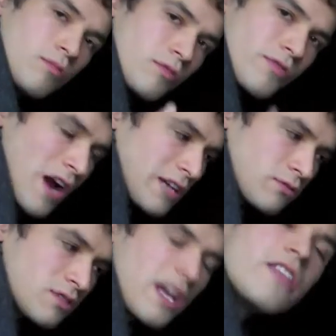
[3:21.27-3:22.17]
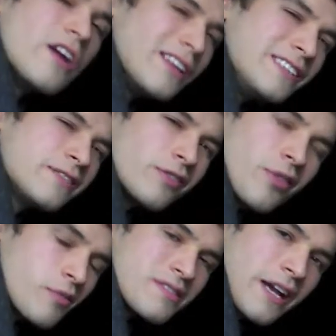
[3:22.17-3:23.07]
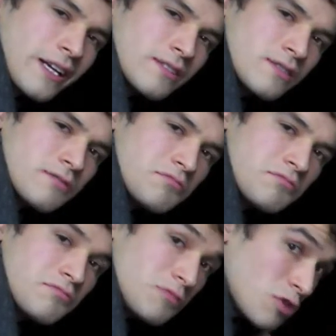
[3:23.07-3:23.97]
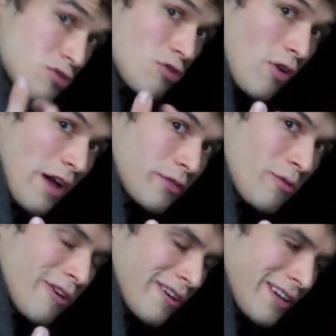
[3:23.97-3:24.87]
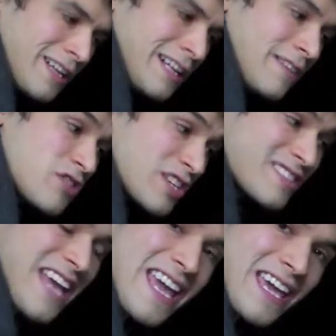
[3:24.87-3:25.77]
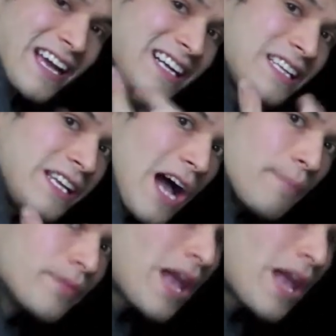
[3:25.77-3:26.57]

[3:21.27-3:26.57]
Their eyes will stay there at least for 3 seconds. You don't have to worry. Just take it, clean up,